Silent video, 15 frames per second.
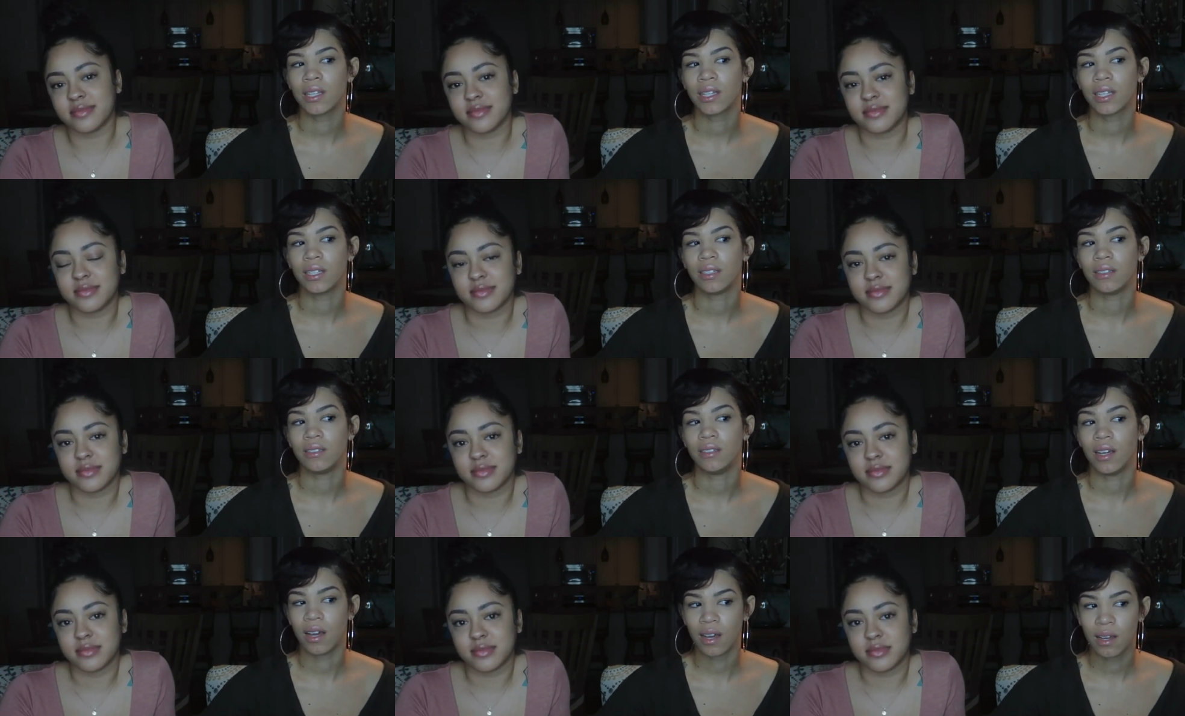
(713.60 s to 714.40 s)
Speaker 1: looking
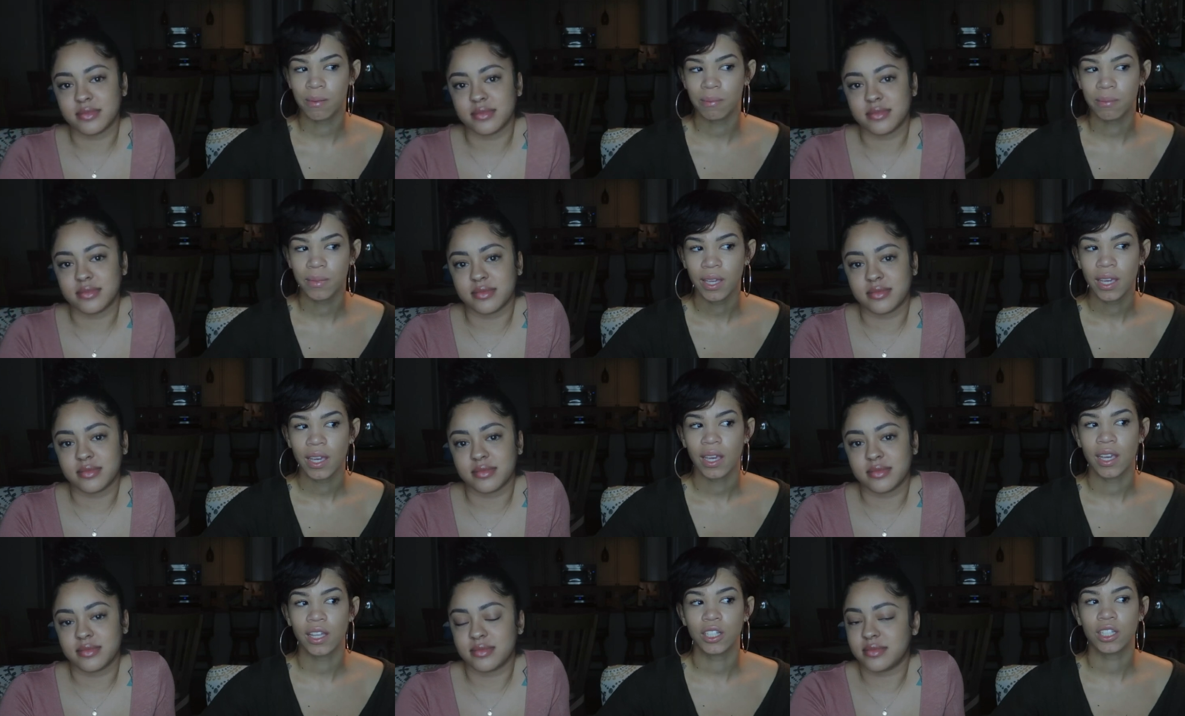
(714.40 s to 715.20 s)
dumb.
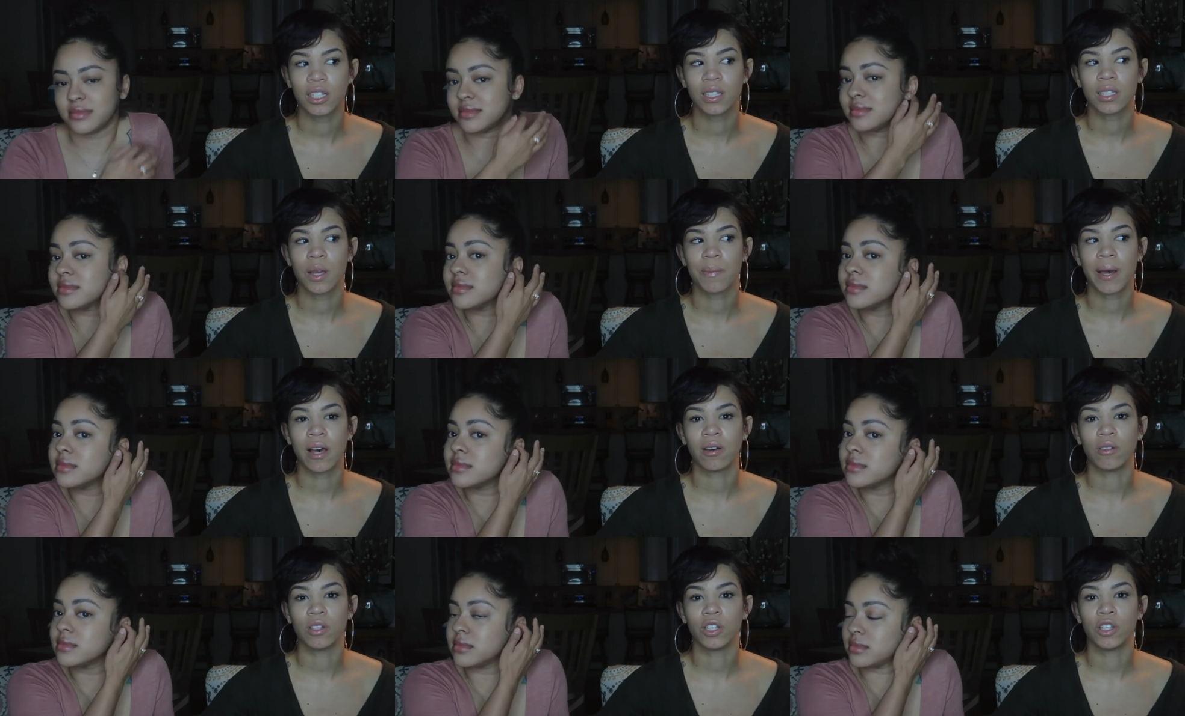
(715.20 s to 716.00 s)
It's just
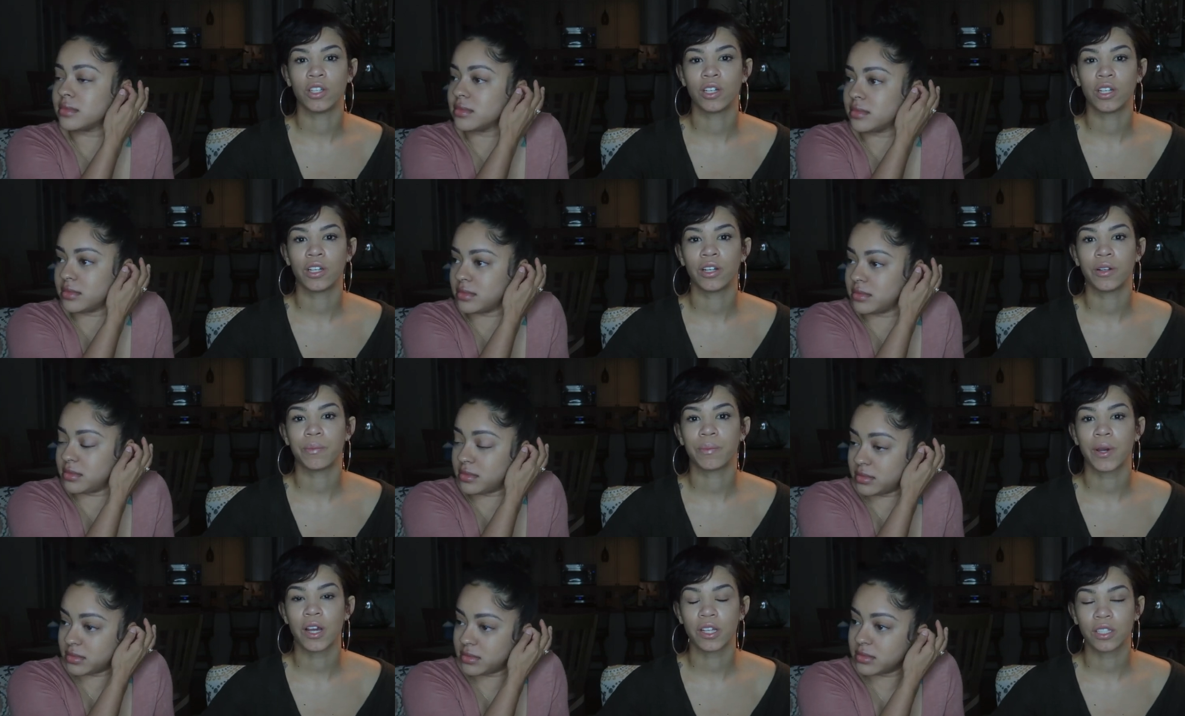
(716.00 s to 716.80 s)
about
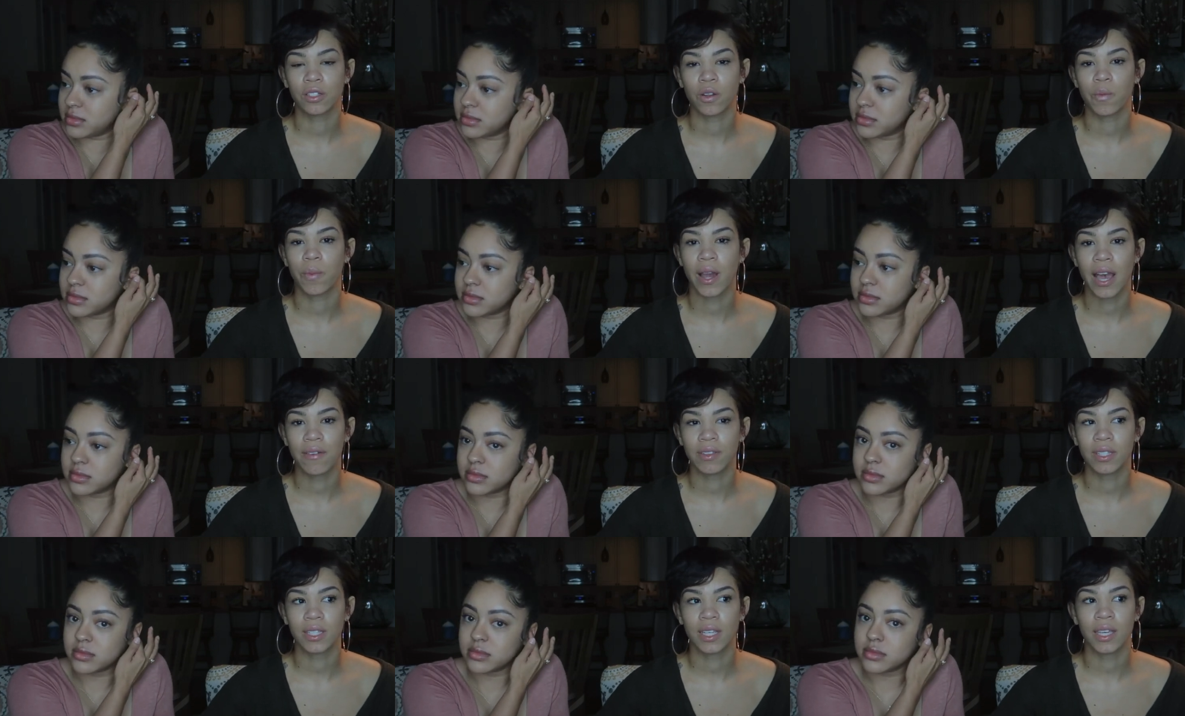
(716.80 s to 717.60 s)
your personal
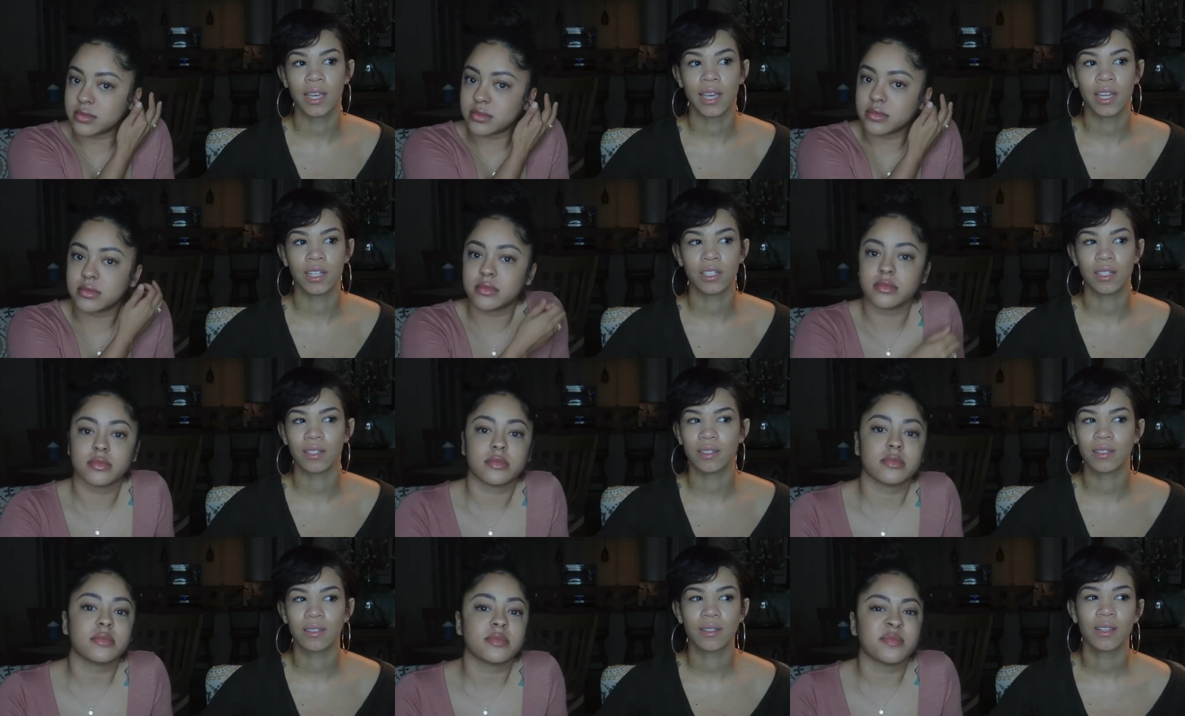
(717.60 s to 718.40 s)
privacy and
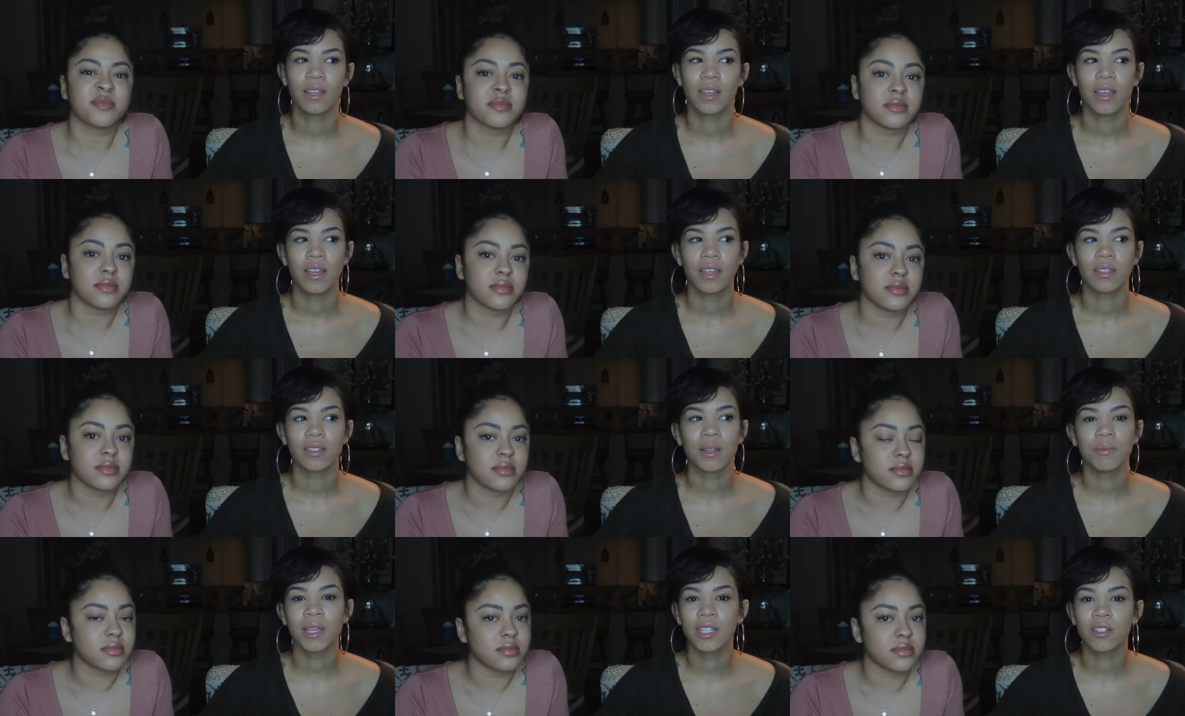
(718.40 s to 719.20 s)
just
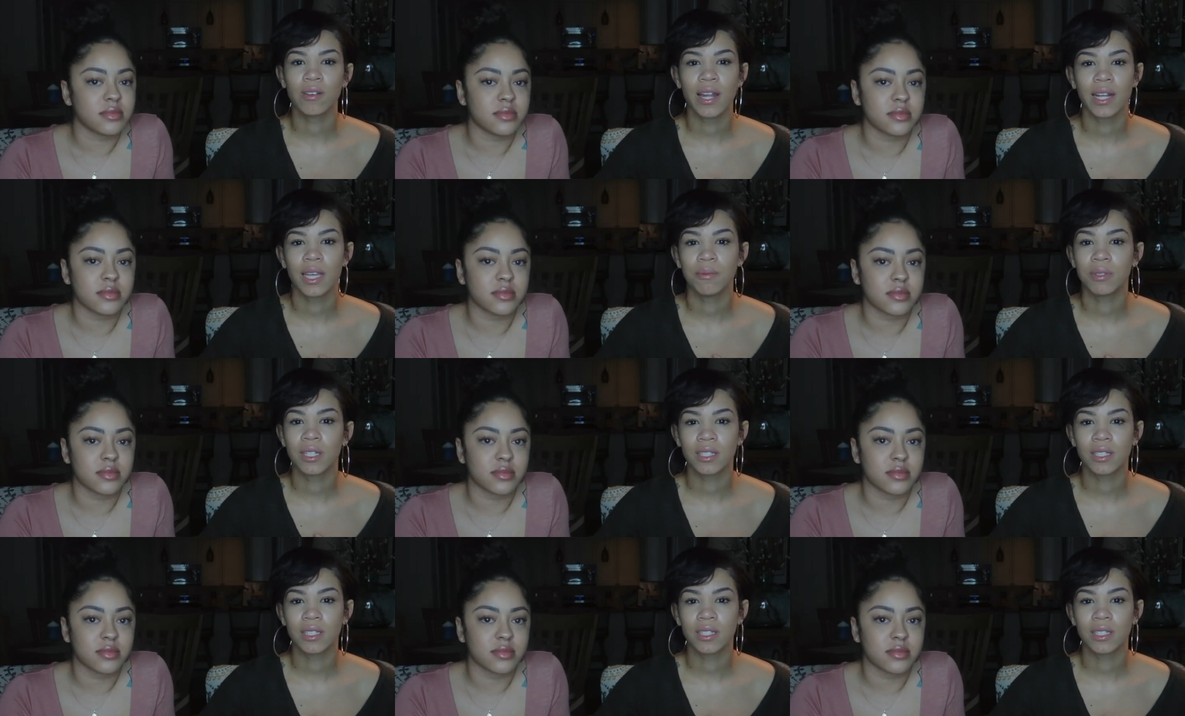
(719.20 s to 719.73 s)
some things you gotta keep to